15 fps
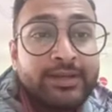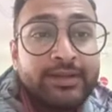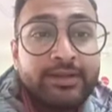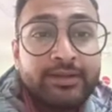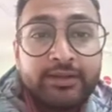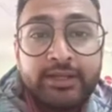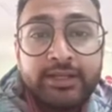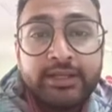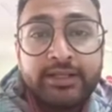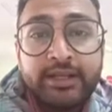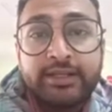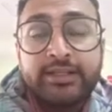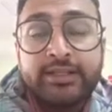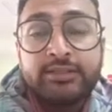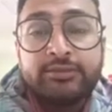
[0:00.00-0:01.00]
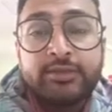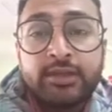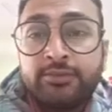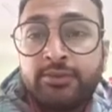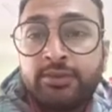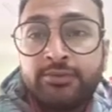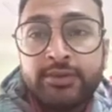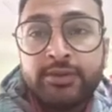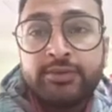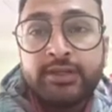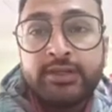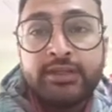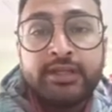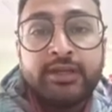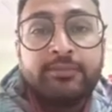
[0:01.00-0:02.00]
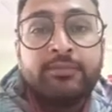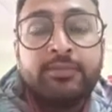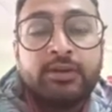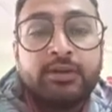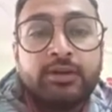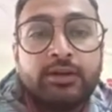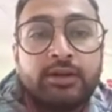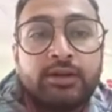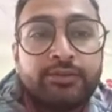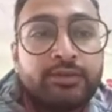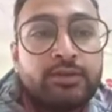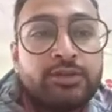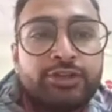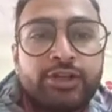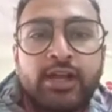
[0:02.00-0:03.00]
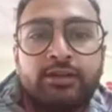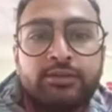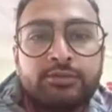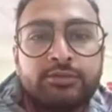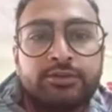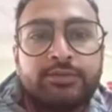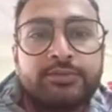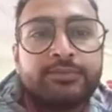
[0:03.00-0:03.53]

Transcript: cricket and it is one of the favorite game of your childhood.